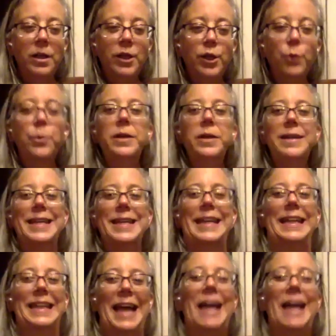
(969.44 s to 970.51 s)
You would
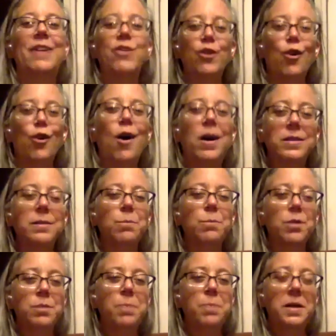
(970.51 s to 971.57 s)
neglect your awesome
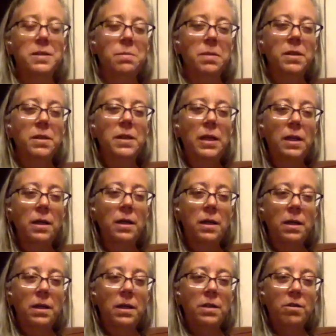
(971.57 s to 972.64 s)
responsibility.
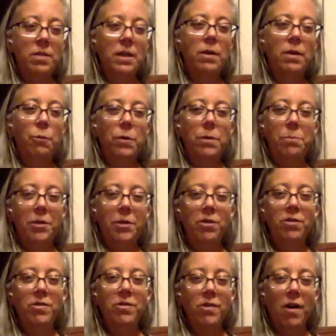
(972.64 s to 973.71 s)
Do you think you would
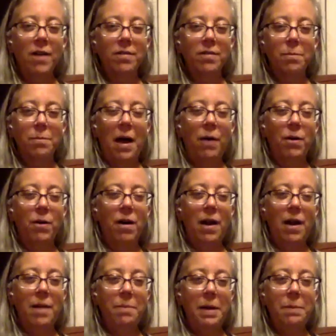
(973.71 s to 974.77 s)
abuse your awesome power
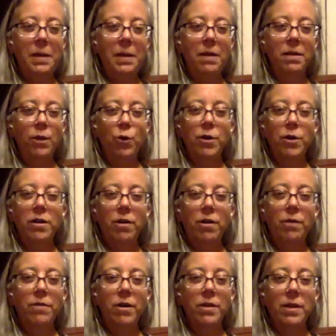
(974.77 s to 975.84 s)
and maybe lord it
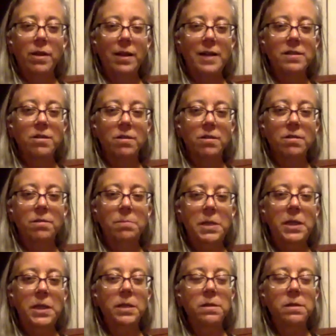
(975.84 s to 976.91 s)
over the lesser
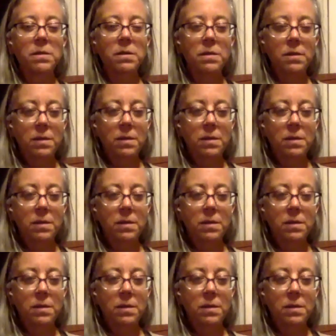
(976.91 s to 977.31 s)
minions?